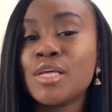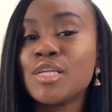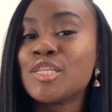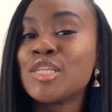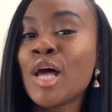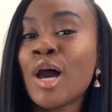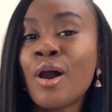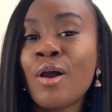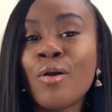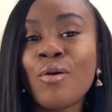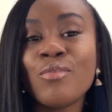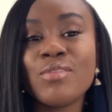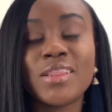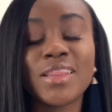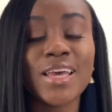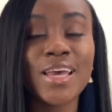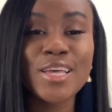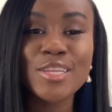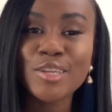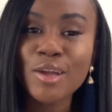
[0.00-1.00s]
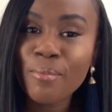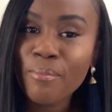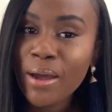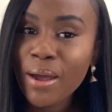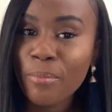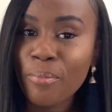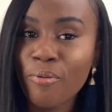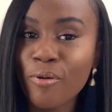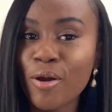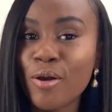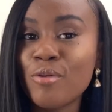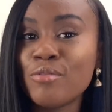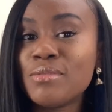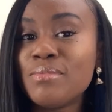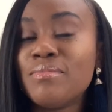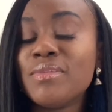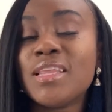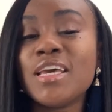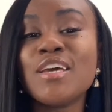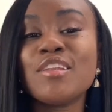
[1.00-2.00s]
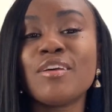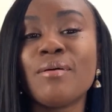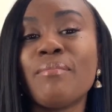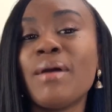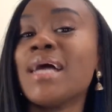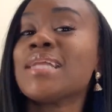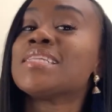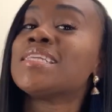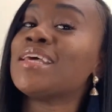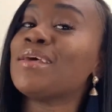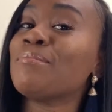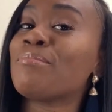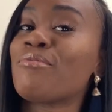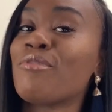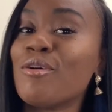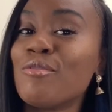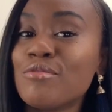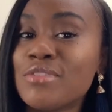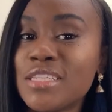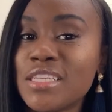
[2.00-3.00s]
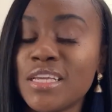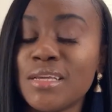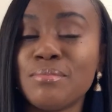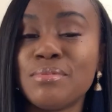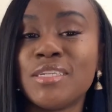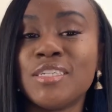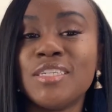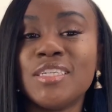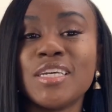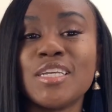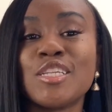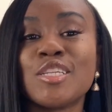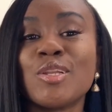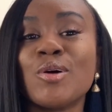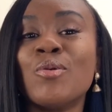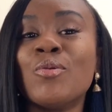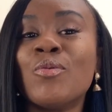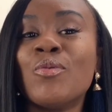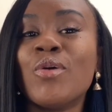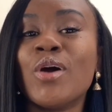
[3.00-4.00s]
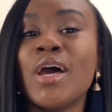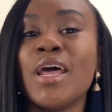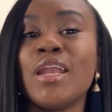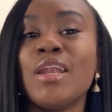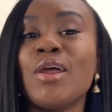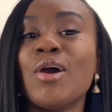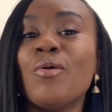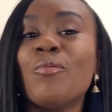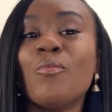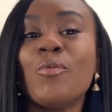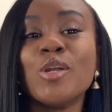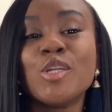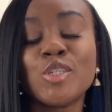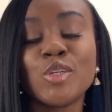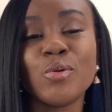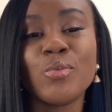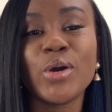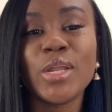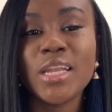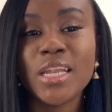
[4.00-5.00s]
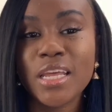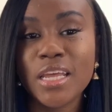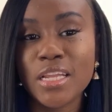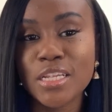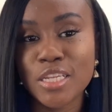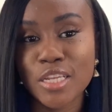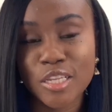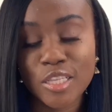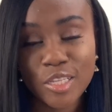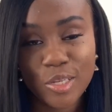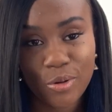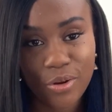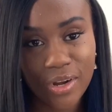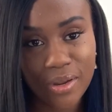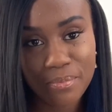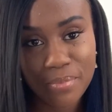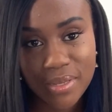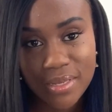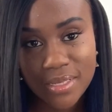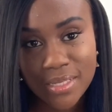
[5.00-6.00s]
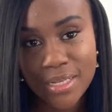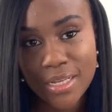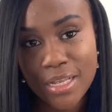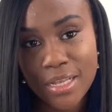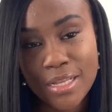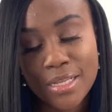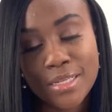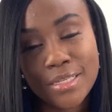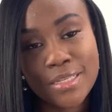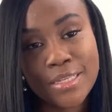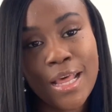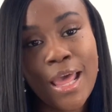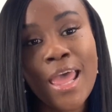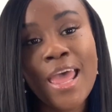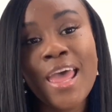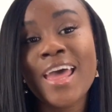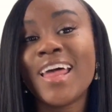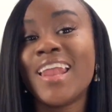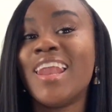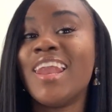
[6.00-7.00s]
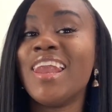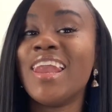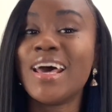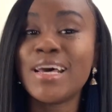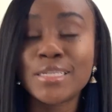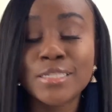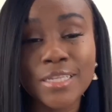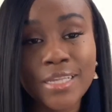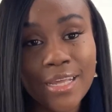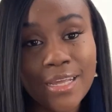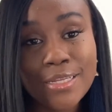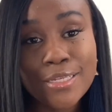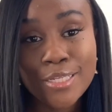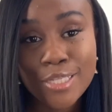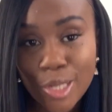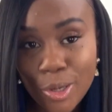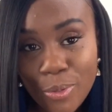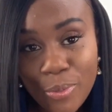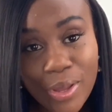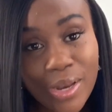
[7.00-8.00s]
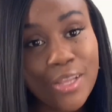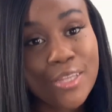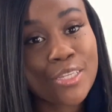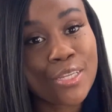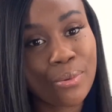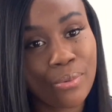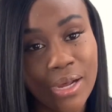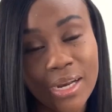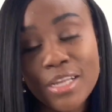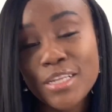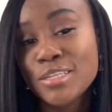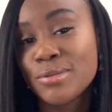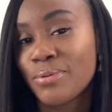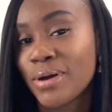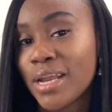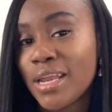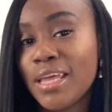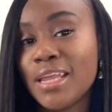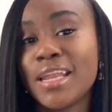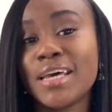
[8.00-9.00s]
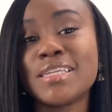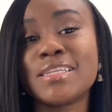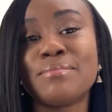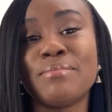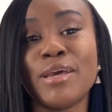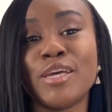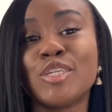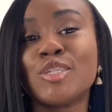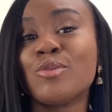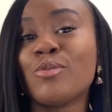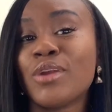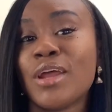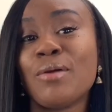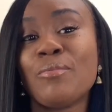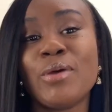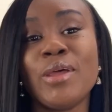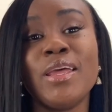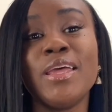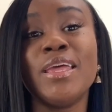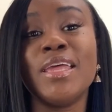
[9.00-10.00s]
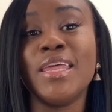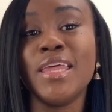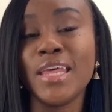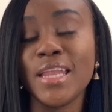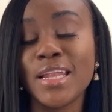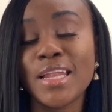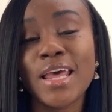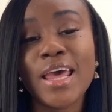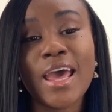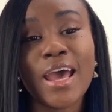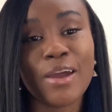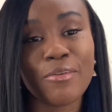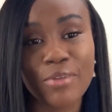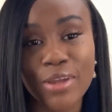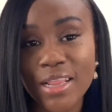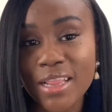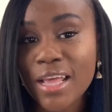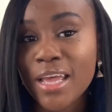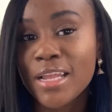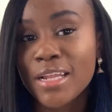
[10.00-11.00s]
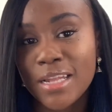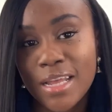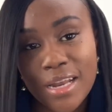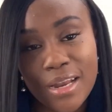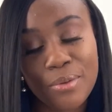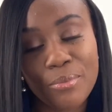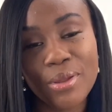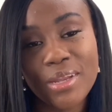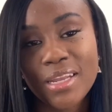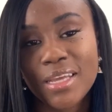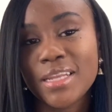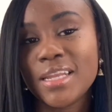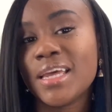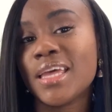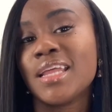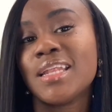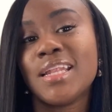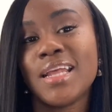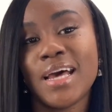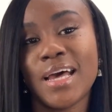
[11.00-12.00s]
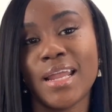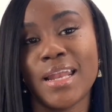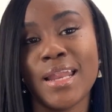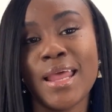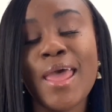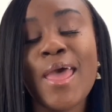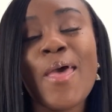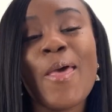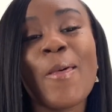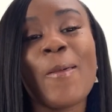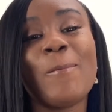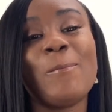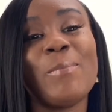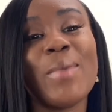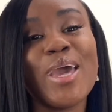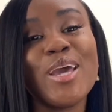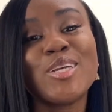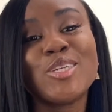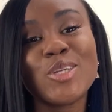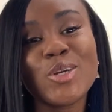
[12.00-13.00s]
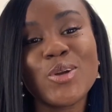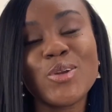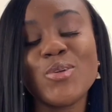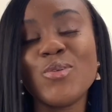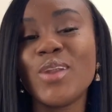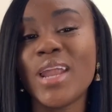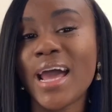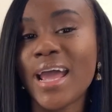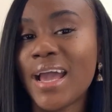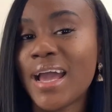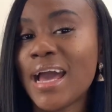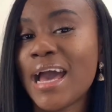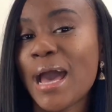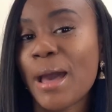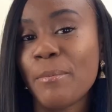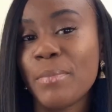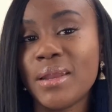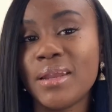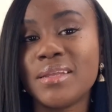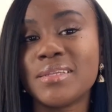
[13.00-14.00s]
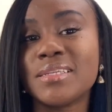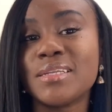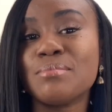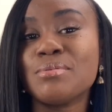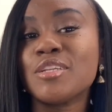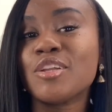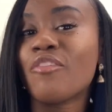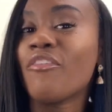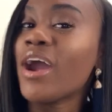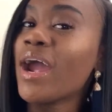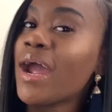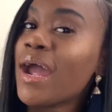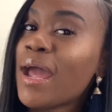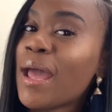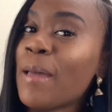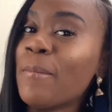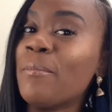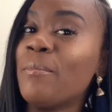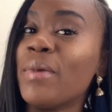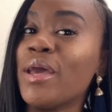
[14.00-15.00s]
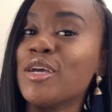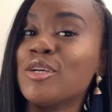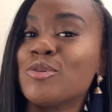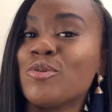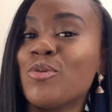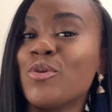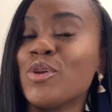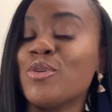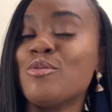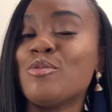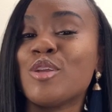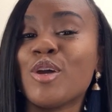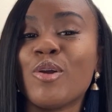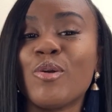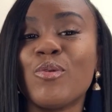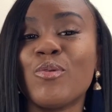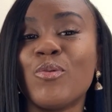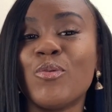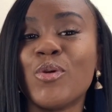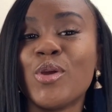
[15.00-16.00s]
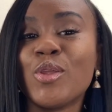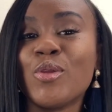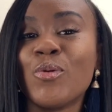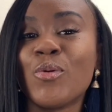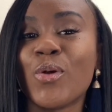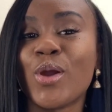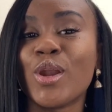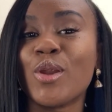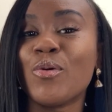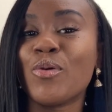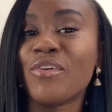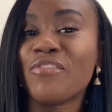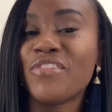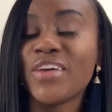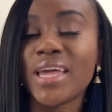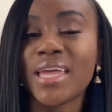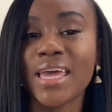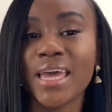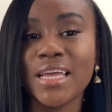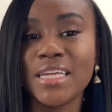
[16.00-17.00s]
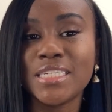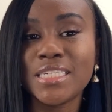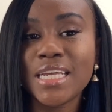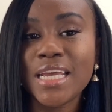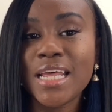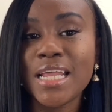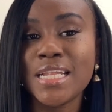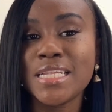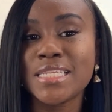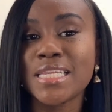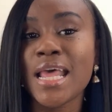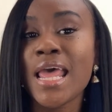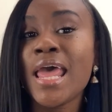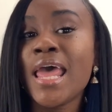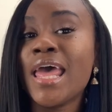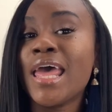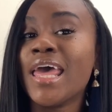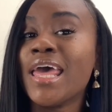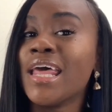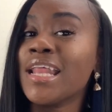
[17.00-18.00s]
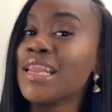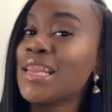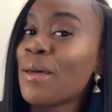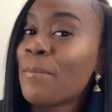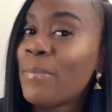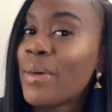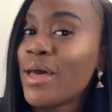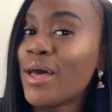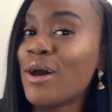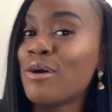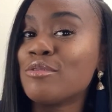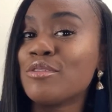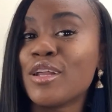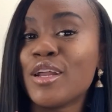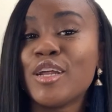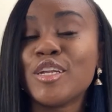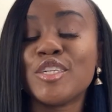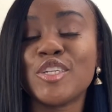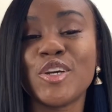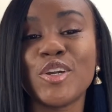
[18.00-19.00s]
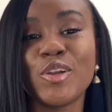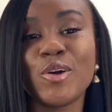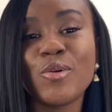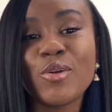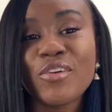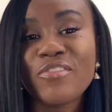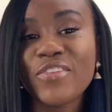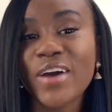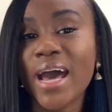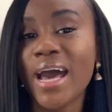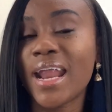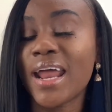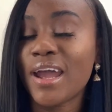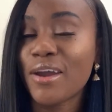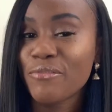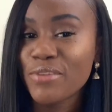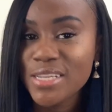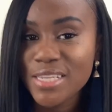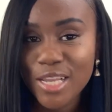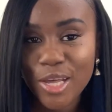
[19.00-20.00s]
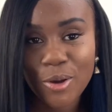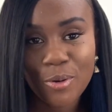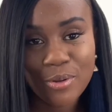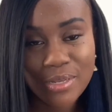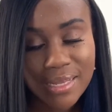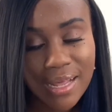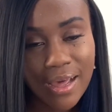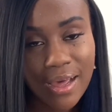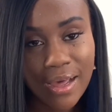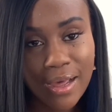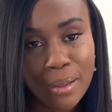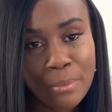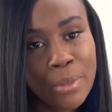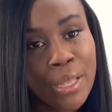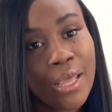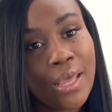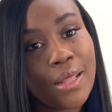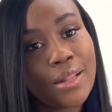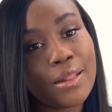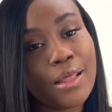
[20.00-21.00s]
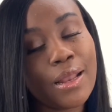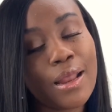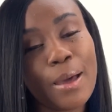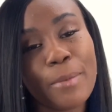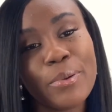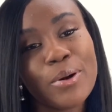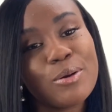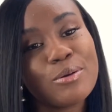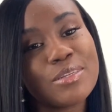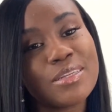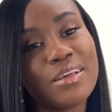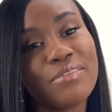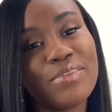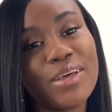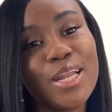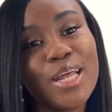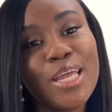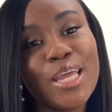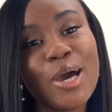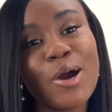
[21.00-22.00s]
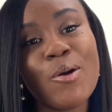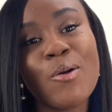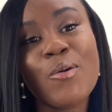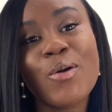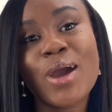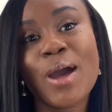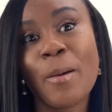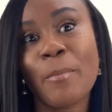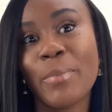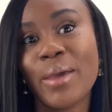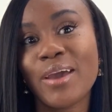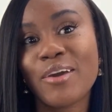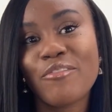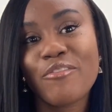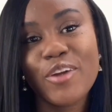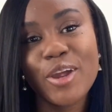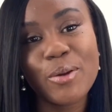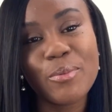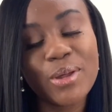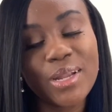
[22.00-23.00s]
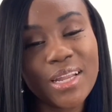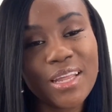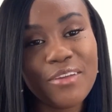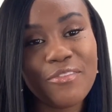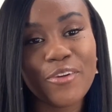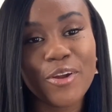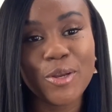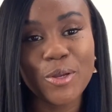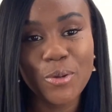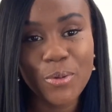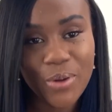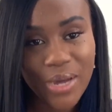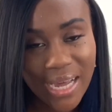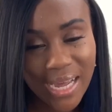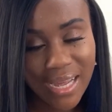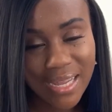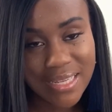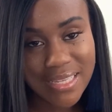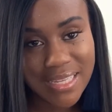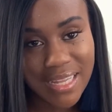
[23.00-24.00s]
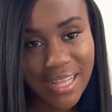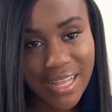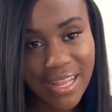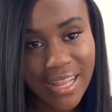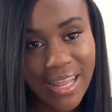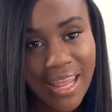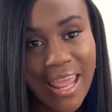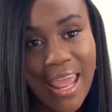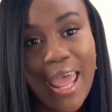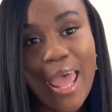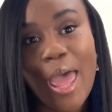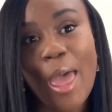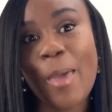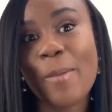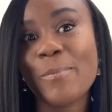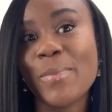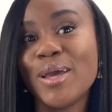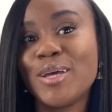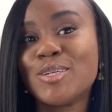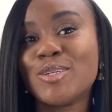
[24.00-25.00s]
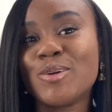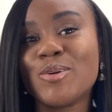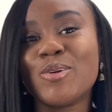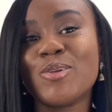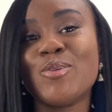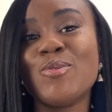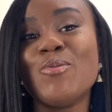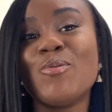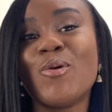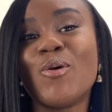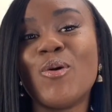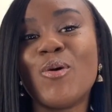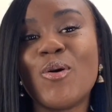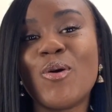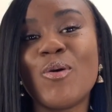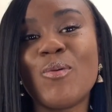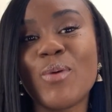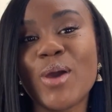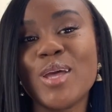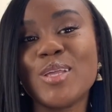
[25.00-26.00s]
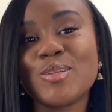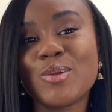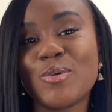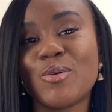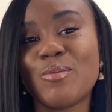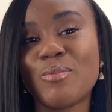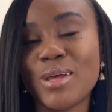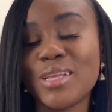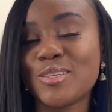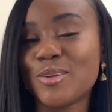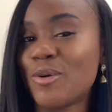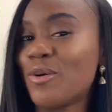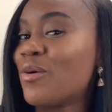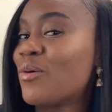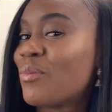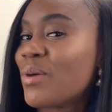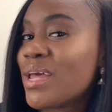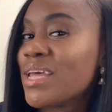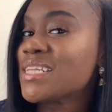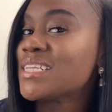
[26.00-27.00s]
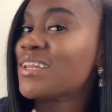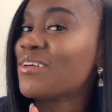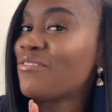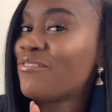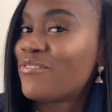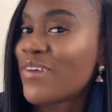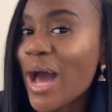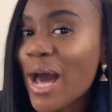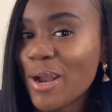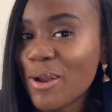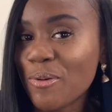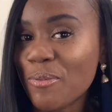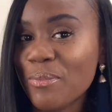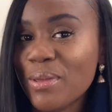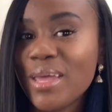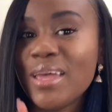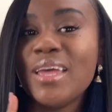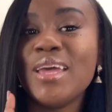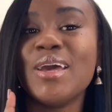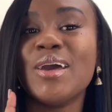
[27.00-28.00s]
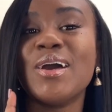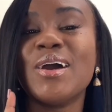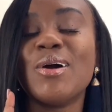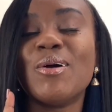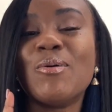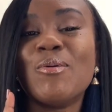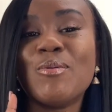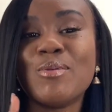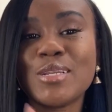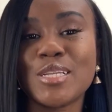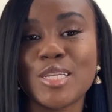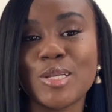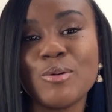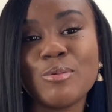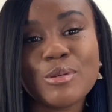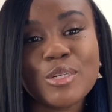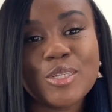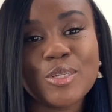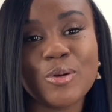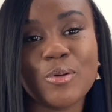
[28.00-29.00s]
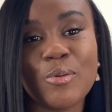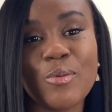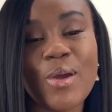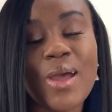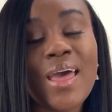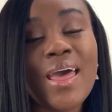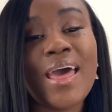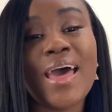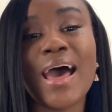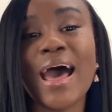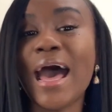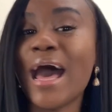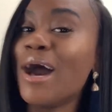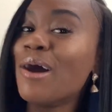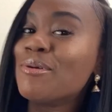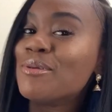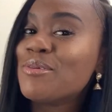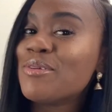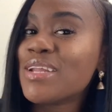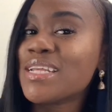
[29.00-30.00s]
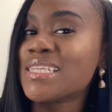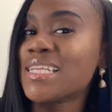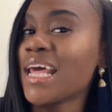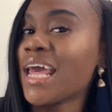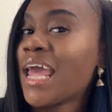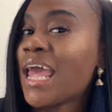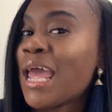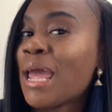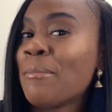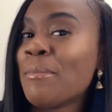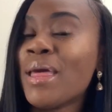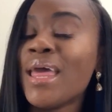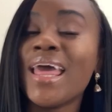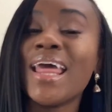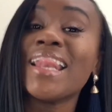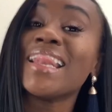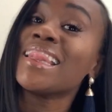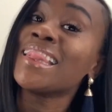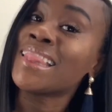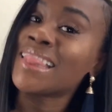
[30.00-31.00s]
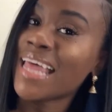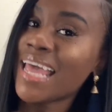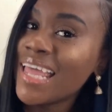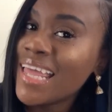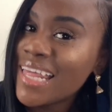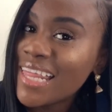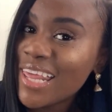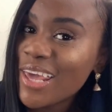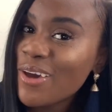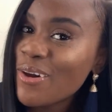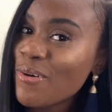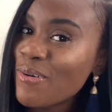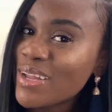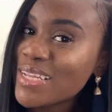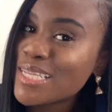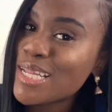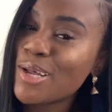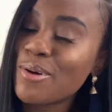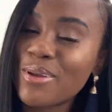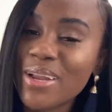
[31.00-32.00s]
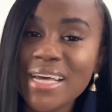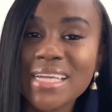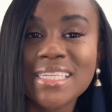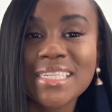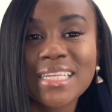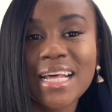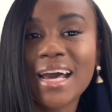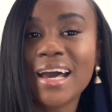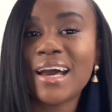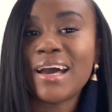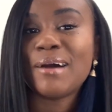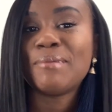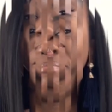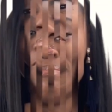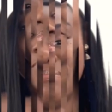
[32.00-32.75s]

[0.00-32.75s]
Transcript: So these are my 10 pro tips just on what you would need to start a business. Let's get to it in 2020. Let's make sure that we get everything done that we need to get done. Make sure you like, comment, and subscribe. Make sure you turn on your notifications. Hit the bell so that you're notified every single time that I post a video. Come back frequently for new content. And make sure you always follow me on social. I'll do the same. Thank you. Until next time.